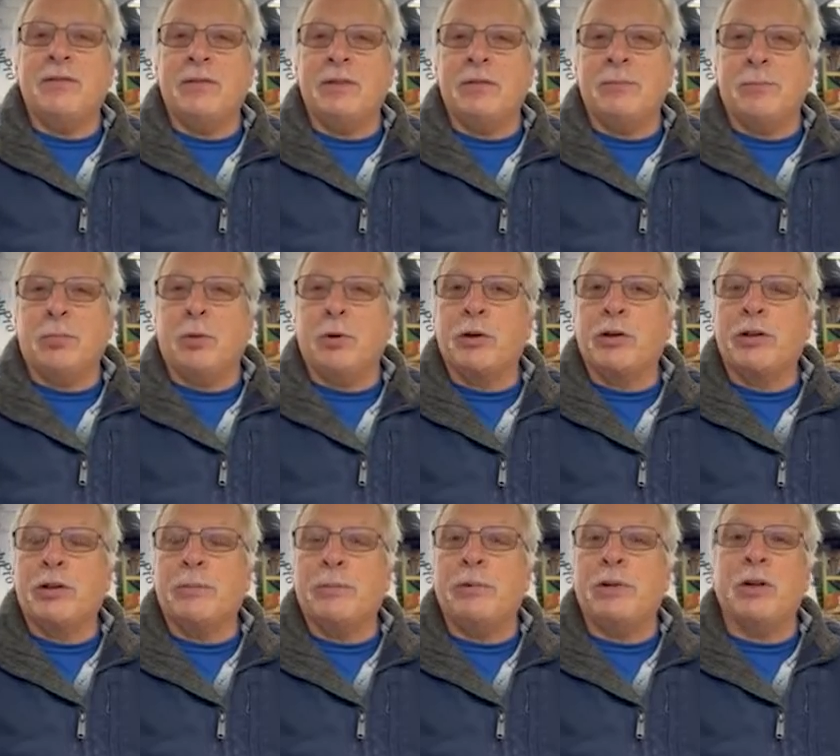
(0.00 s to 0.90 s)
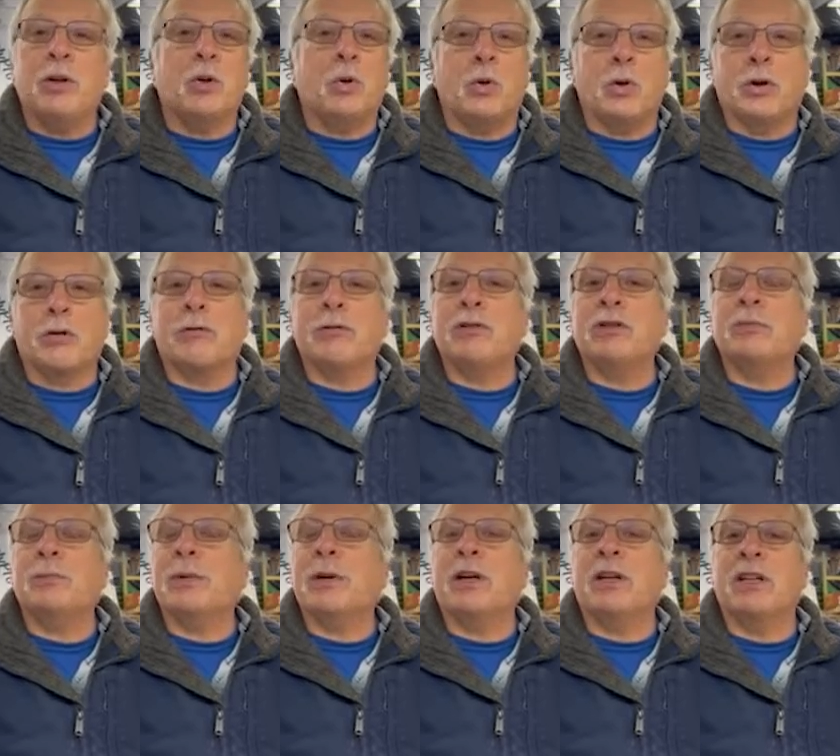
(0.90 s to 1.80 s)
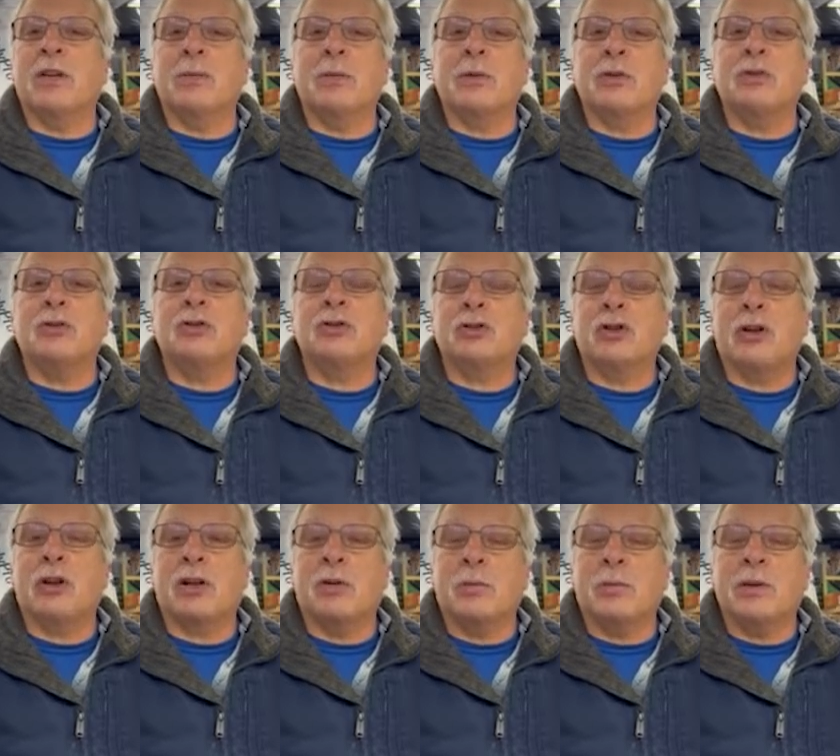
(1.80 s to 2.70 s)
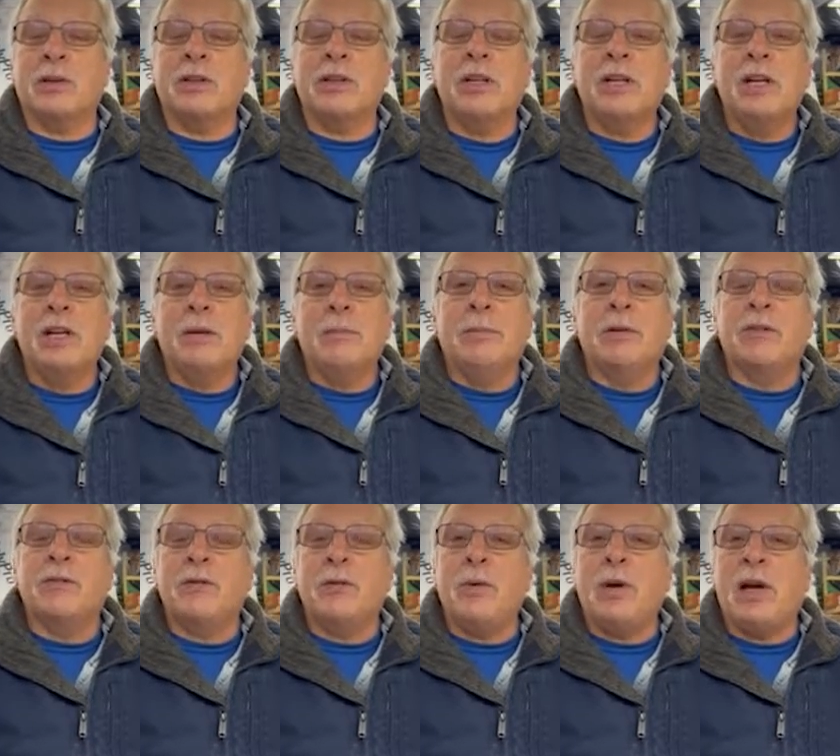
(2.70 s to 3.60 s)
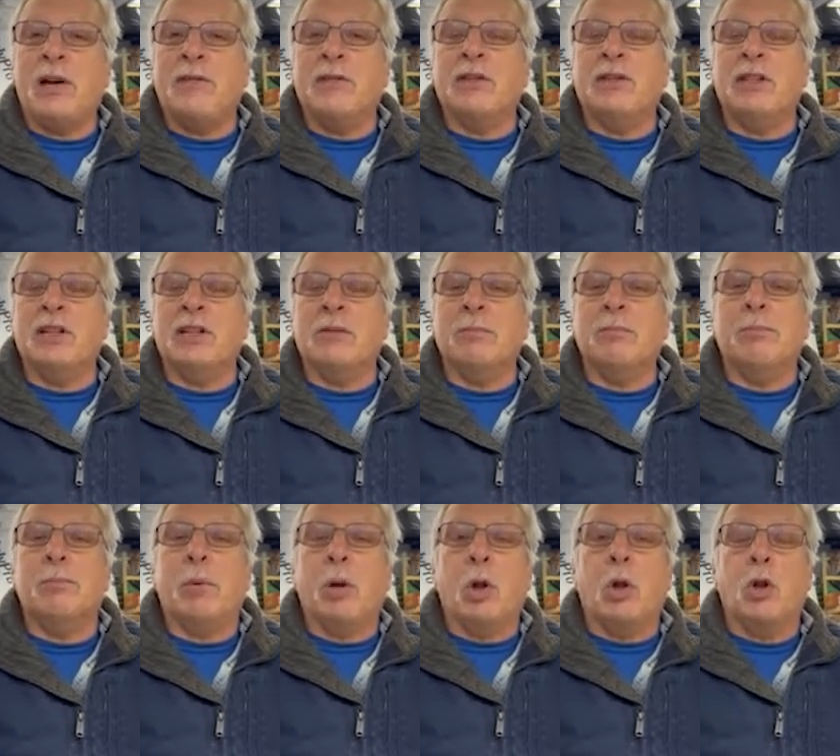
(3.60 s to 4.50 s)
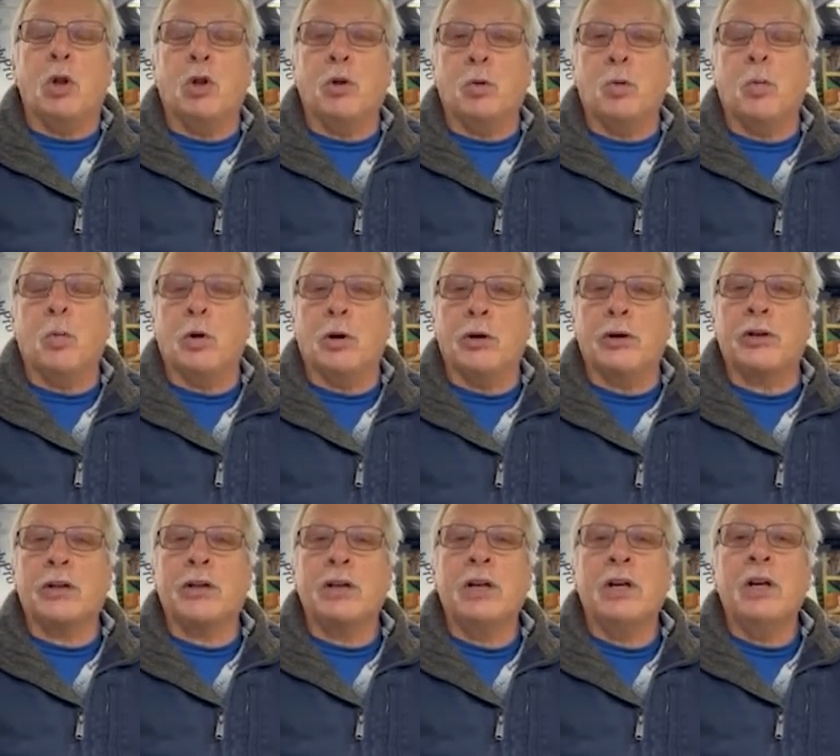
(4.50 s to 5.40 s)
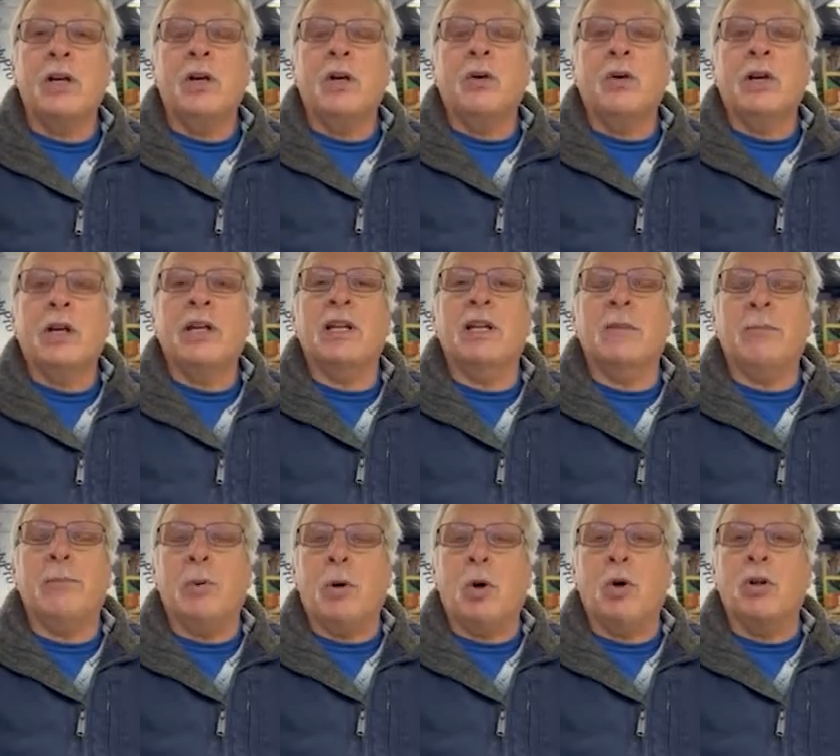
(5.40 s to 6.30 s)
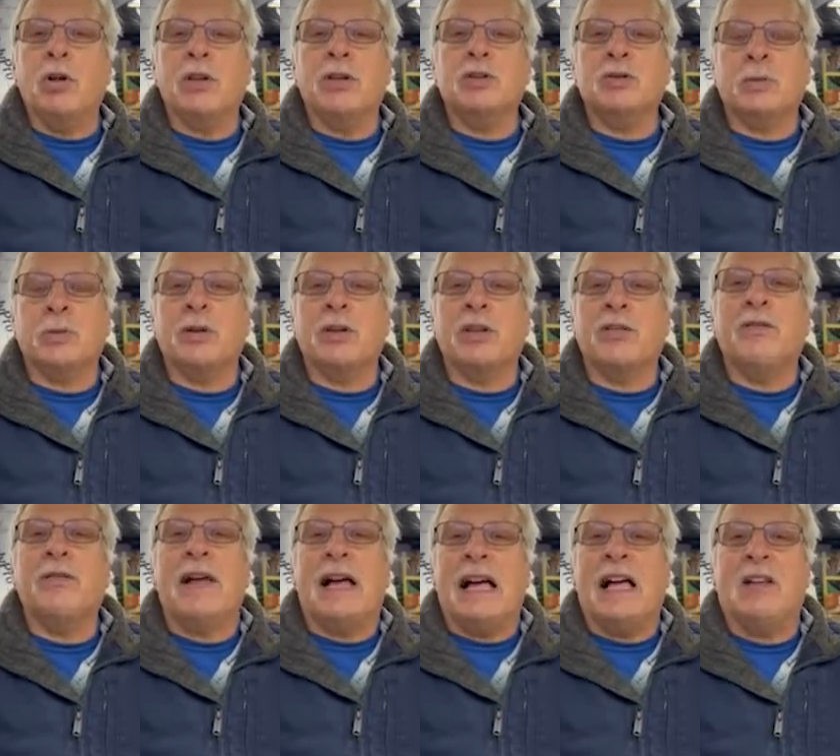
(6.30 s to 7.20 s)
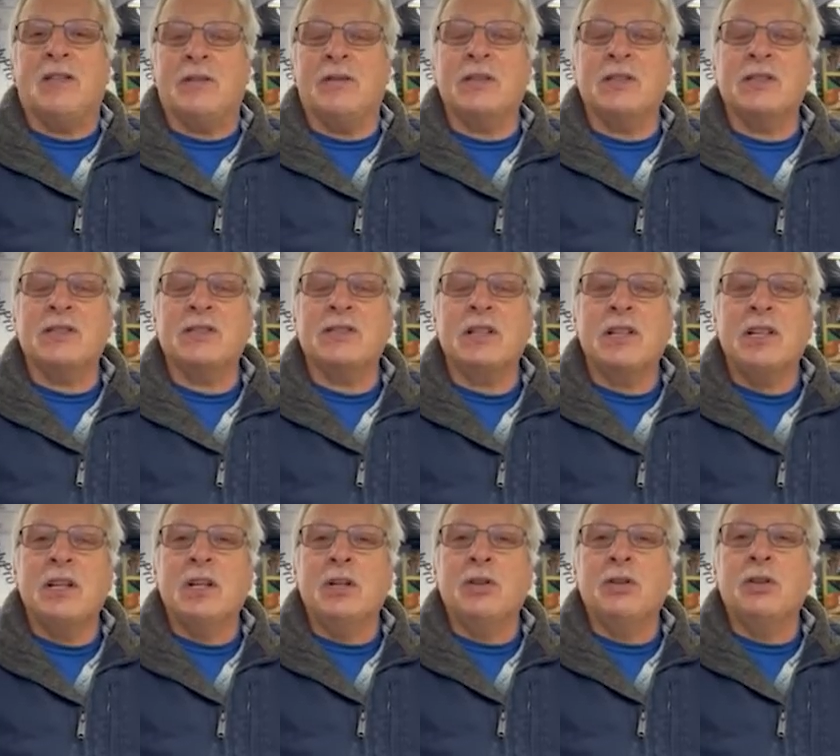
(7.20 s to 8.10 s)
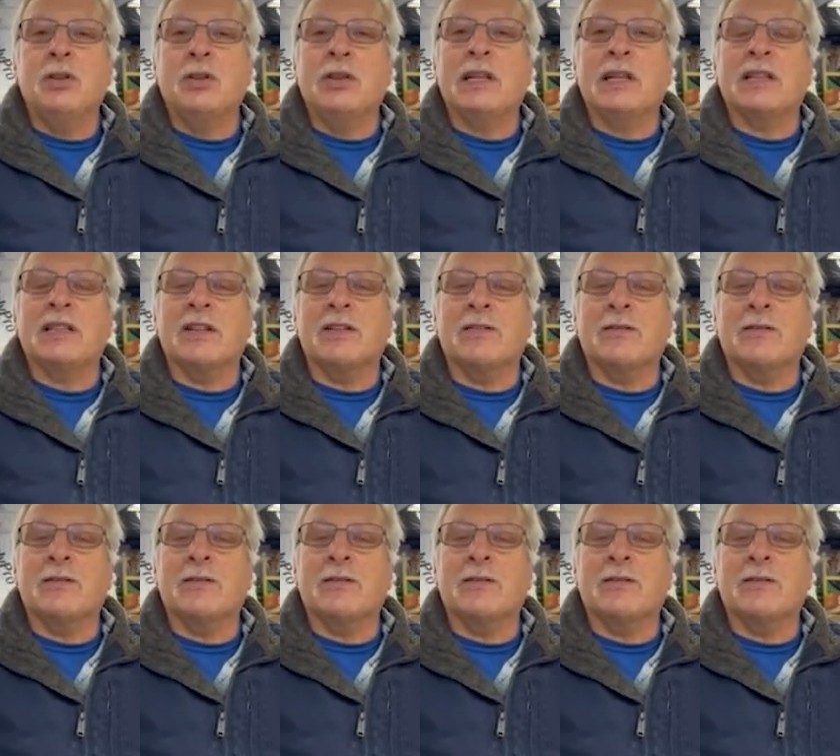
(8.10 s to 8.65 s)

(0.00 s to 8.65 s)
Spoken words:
port could be a 1/4 inch bigger than what you started with, but if you haven't done bowl work, and the bowl is where the valve is, to let the